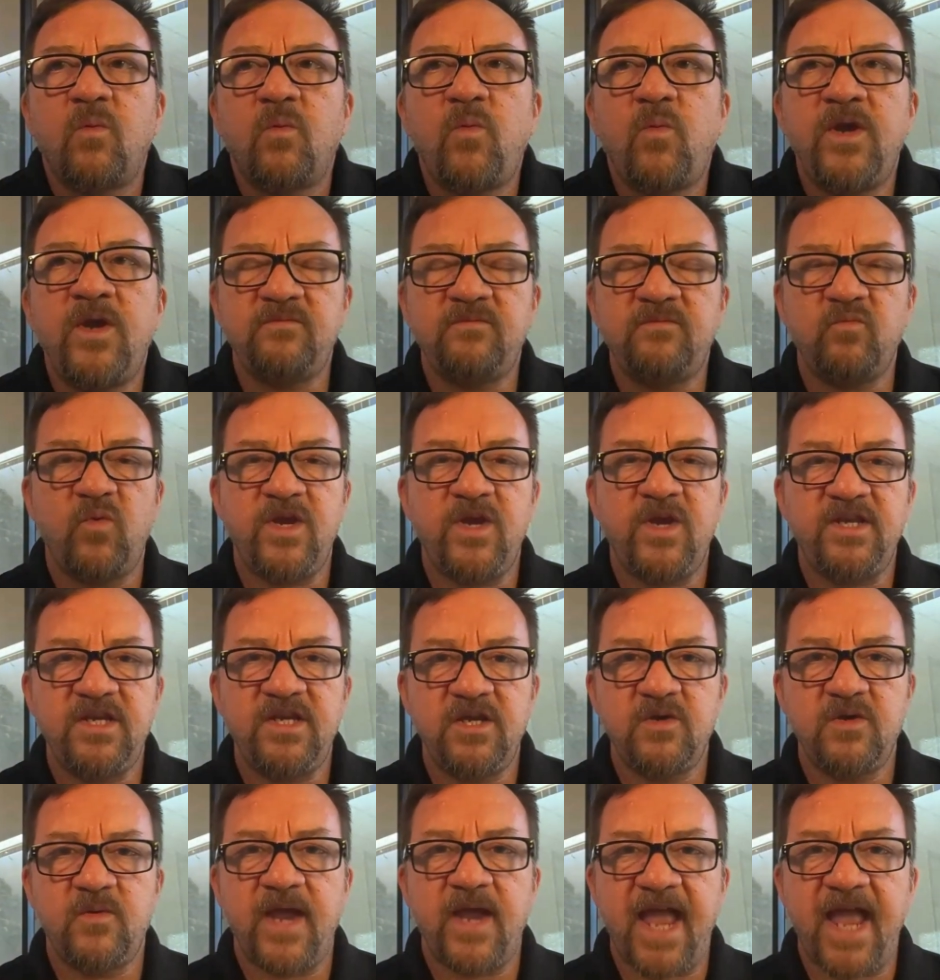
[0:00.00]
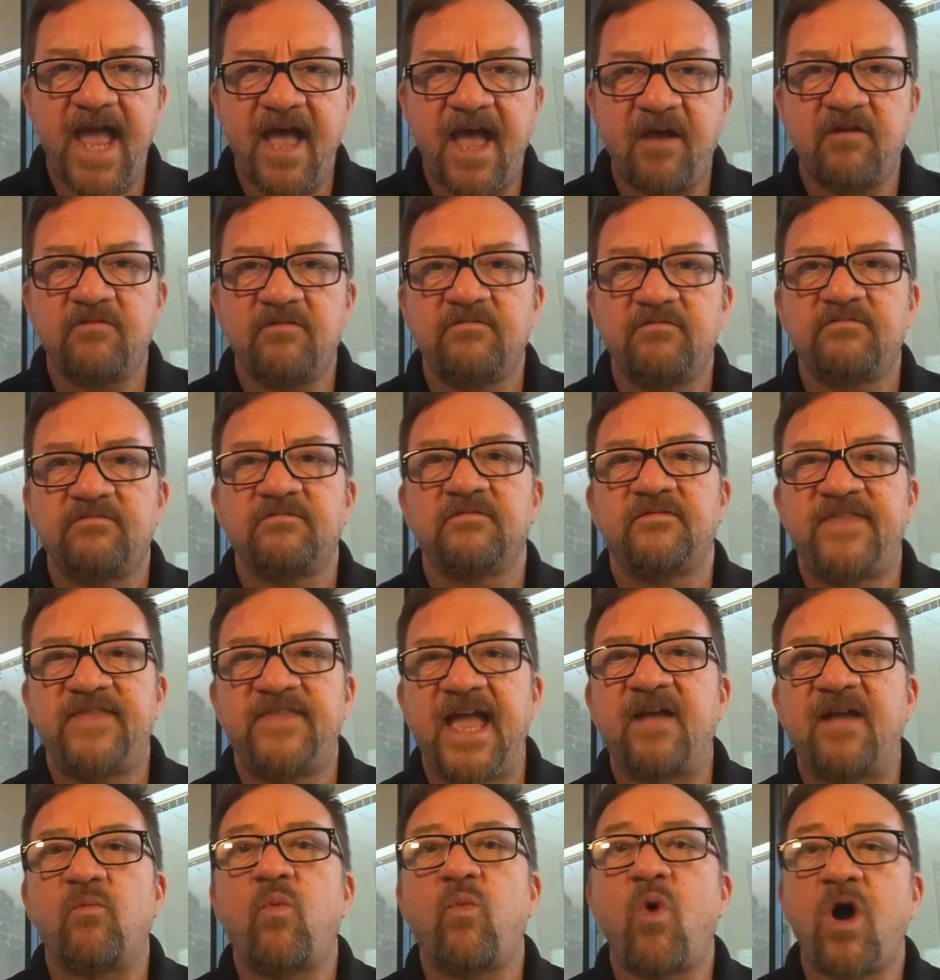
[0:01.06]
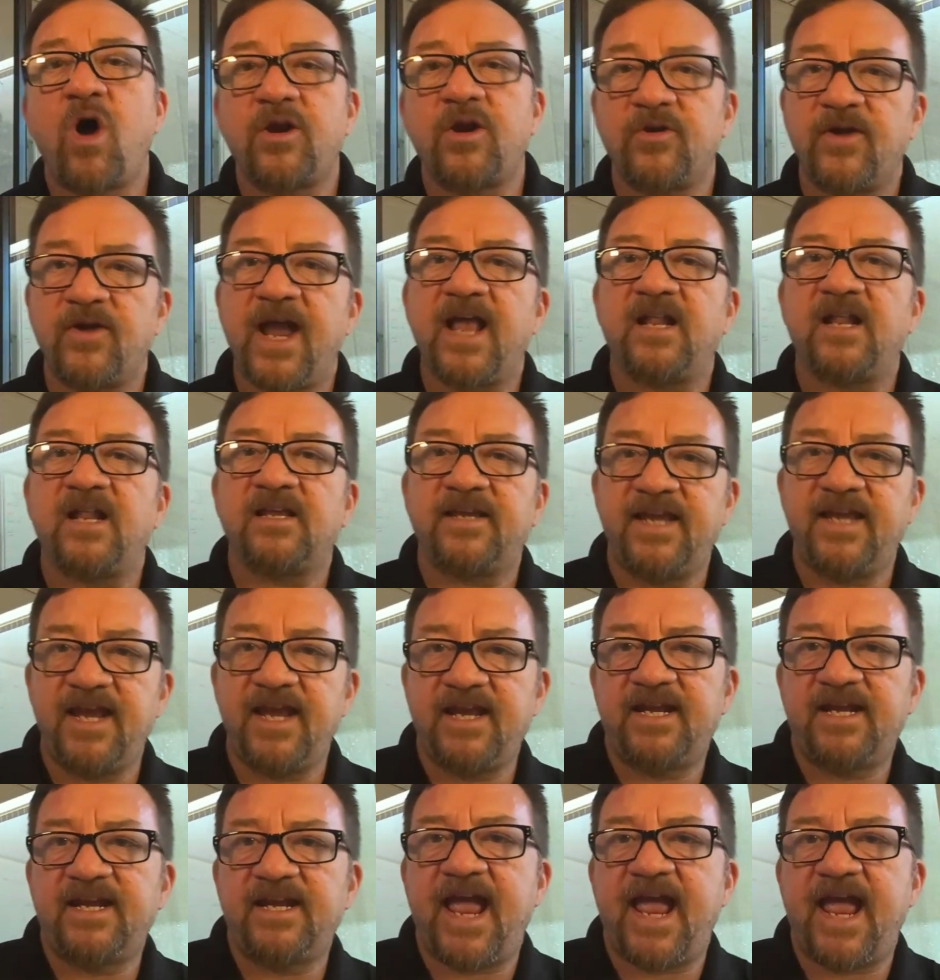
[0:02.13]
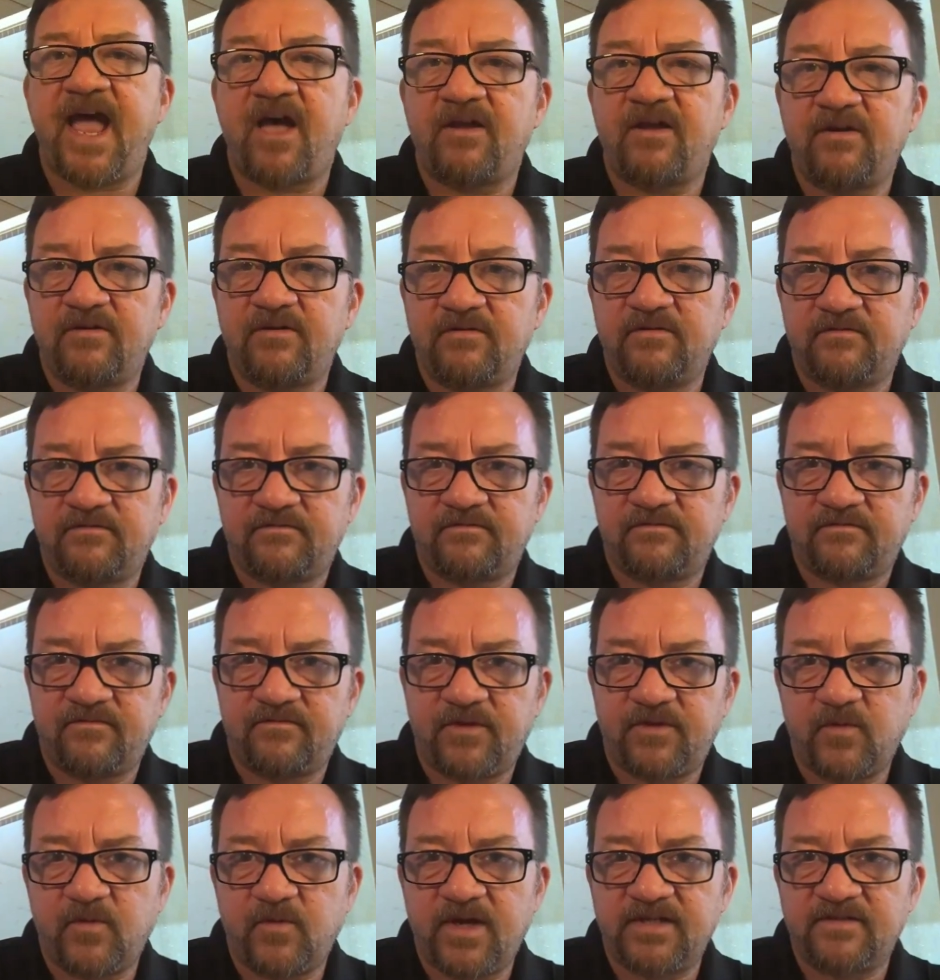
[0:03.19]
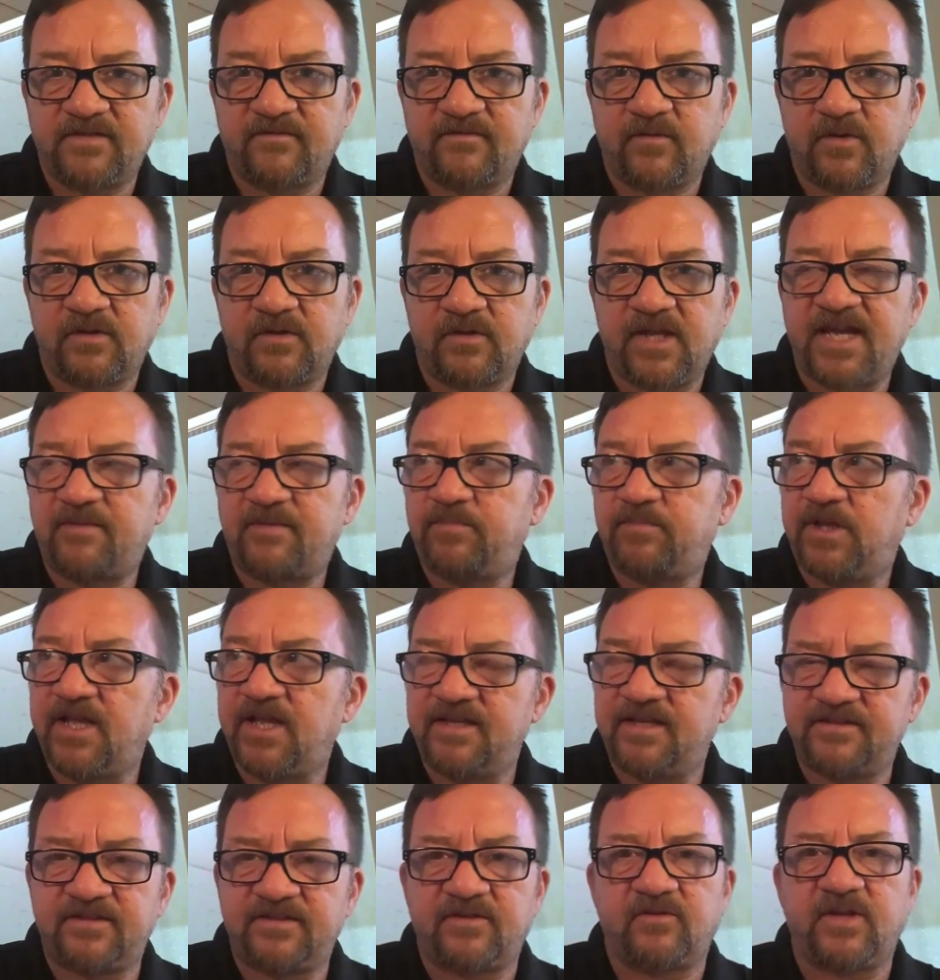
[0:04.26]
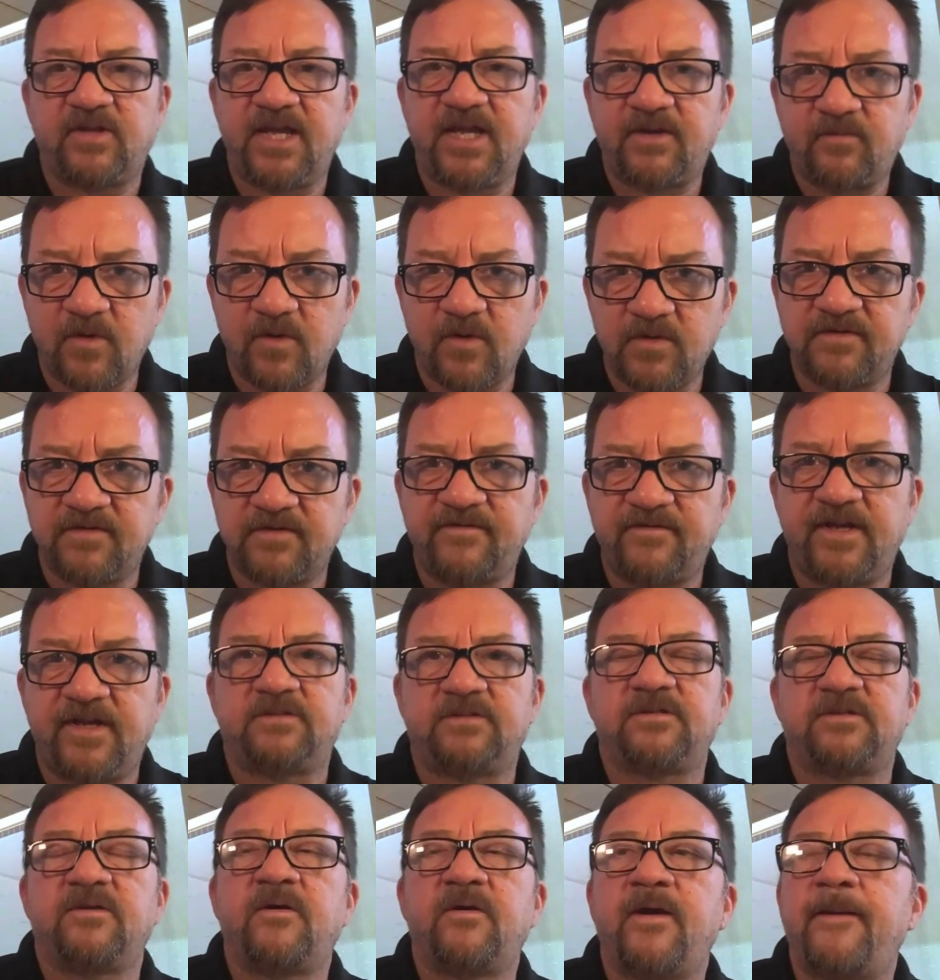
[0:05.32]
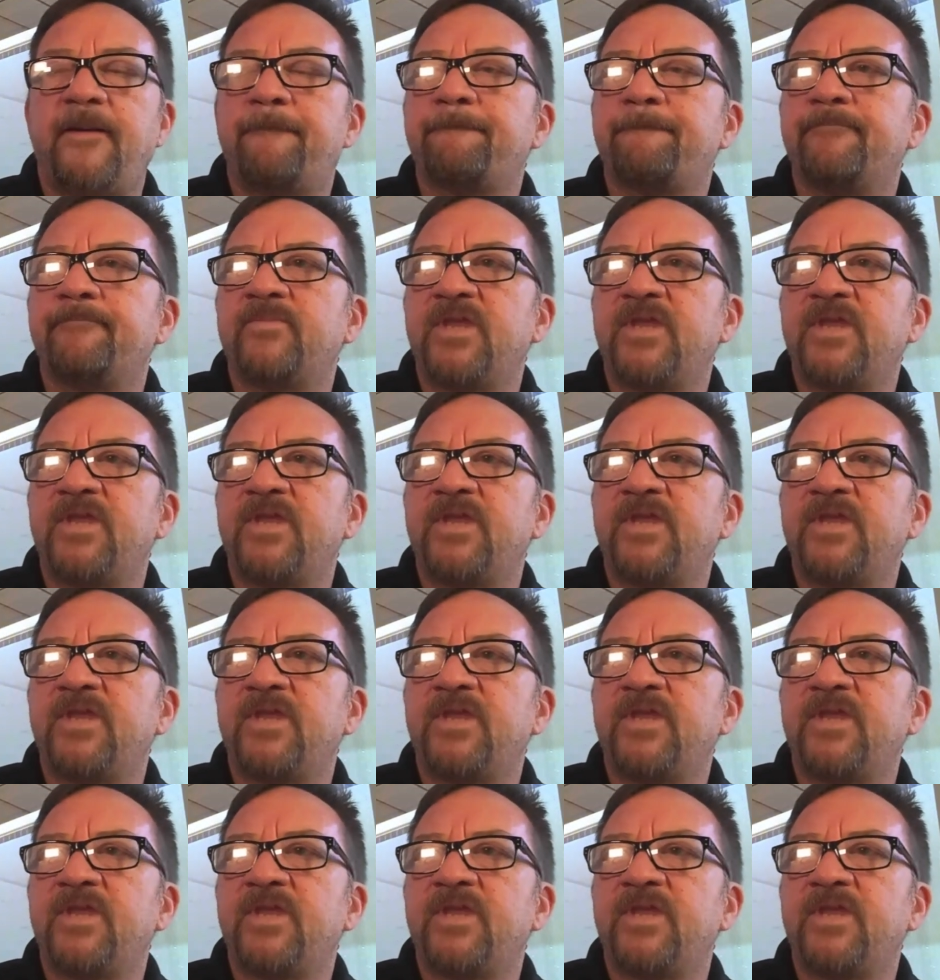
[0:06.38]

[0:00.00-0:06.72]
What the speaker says: when you have that water allocated out of the reservoir, Lake Pleasant or Lake Roosevelt, all right,